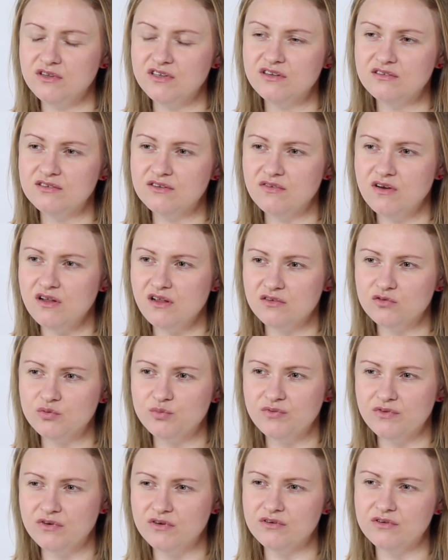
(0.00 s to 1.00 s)
My work
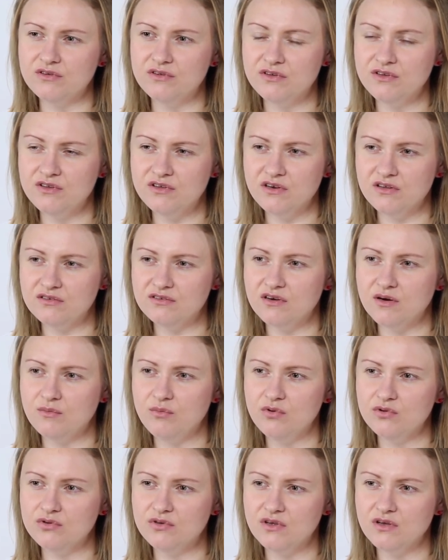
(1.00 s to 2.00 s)
didn't interest me
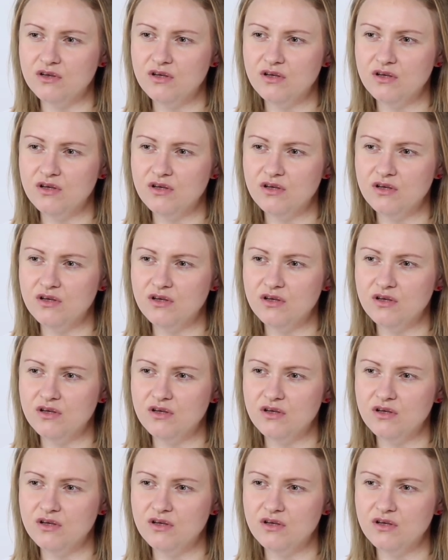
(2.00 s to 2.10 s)
that